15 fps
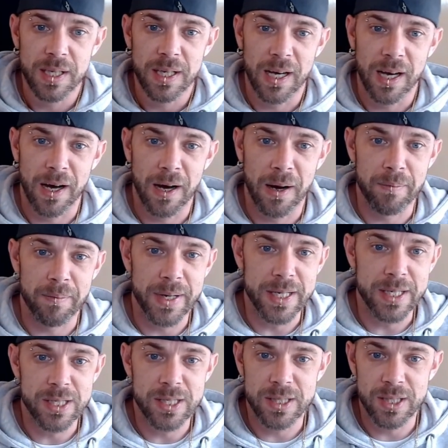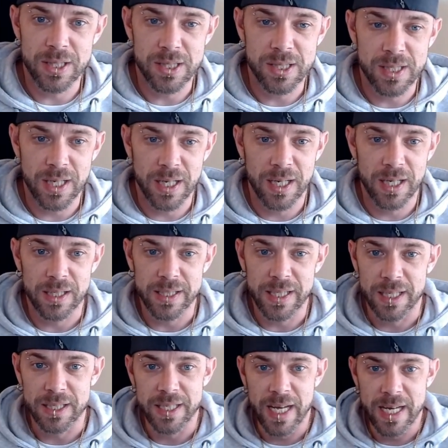It's just
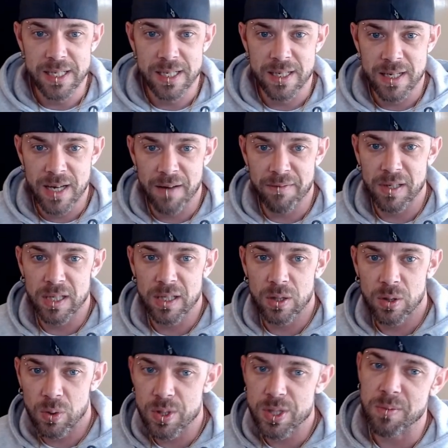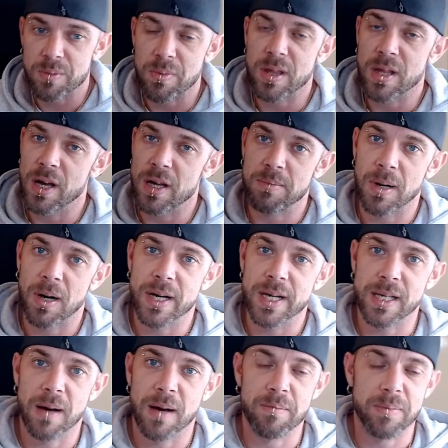yet another awesome third-party
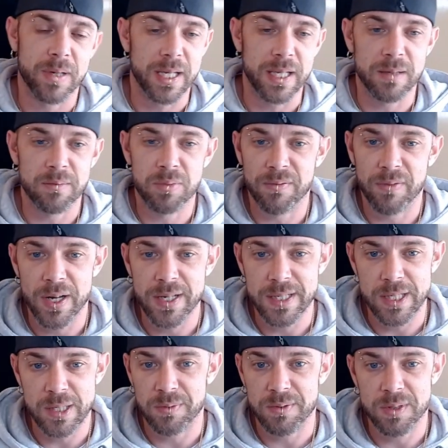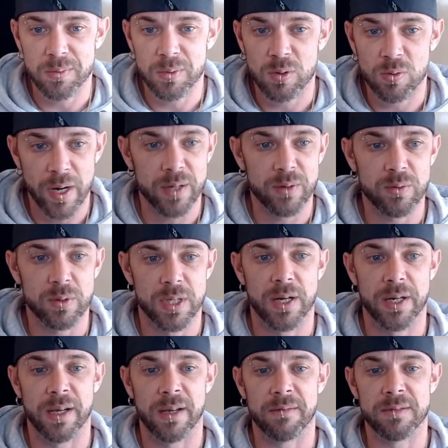company that provides us with some great
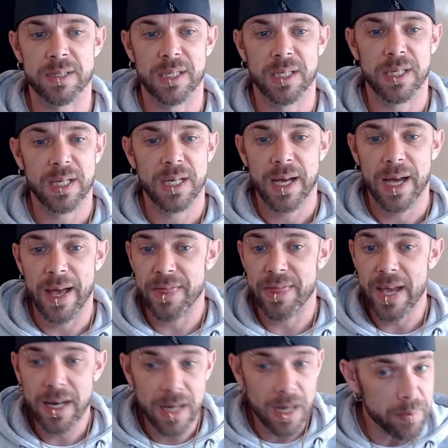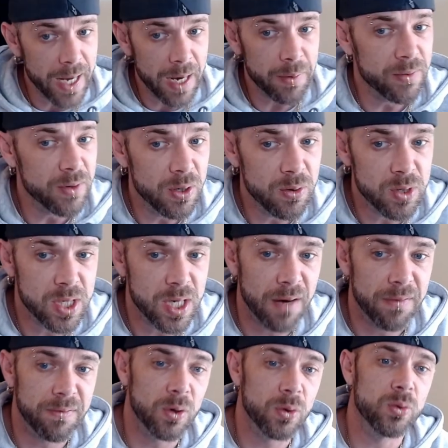alternatives. And they're coming out with new
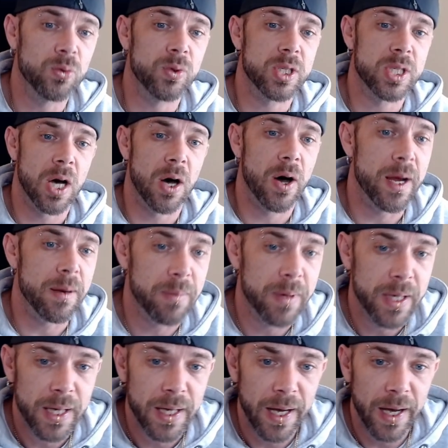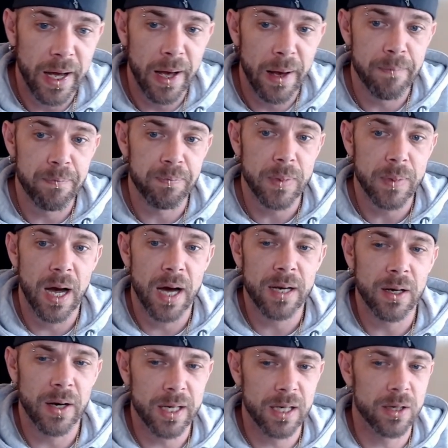stuff all the time.
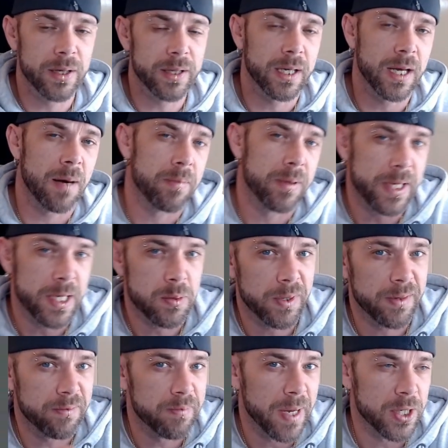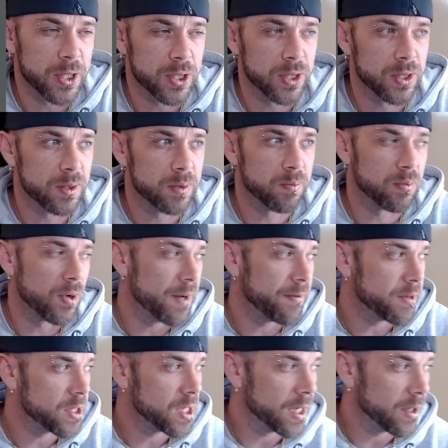Unlike a lot of the companies we've mentioned
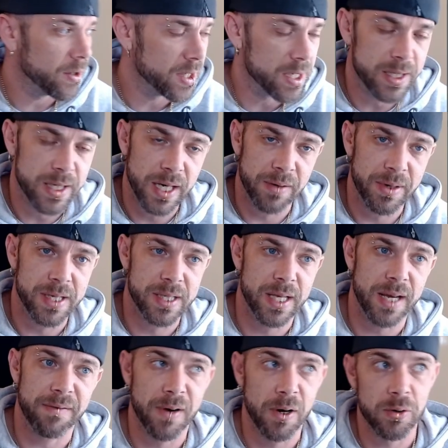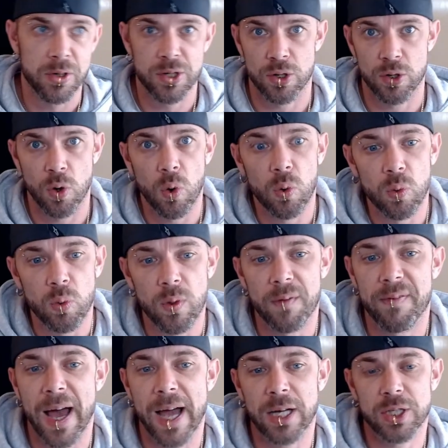previously on this series, they focus on all the
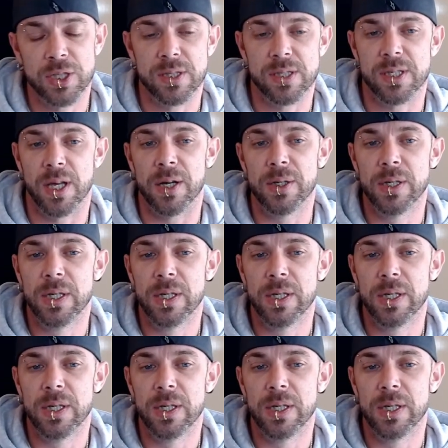factions, though.